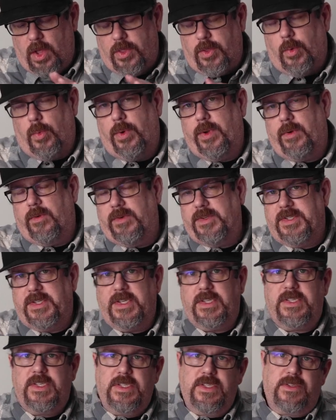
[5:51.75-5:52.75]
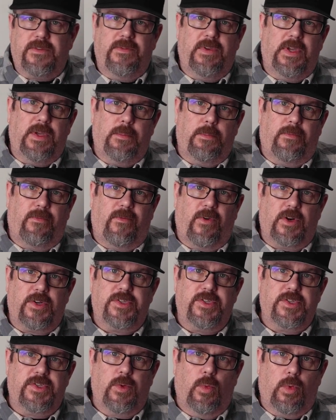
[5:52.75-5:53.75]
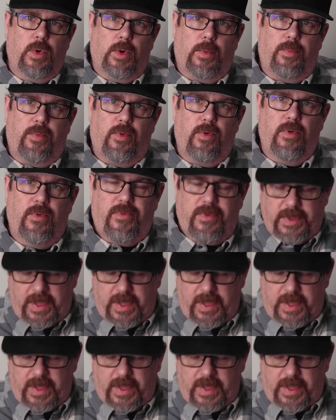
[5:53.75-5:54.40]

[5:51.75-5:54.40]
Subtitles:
the water resistance versus the waterproof,